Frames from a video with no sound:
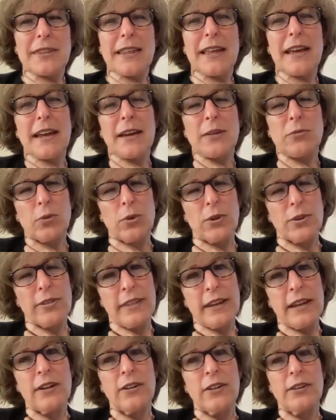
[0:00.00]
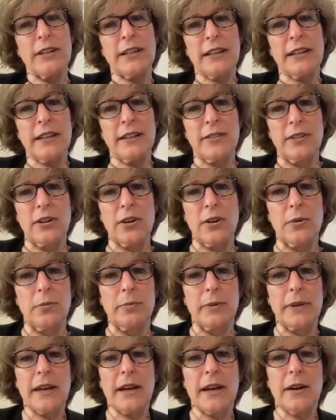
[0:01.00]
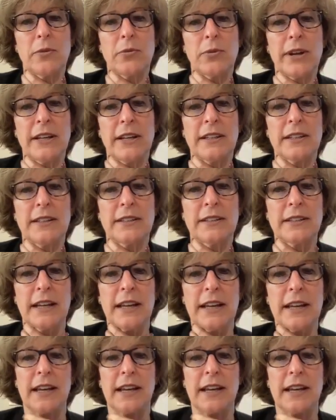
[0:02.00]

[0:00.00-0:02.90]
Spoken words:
that were there in Ethiopia when it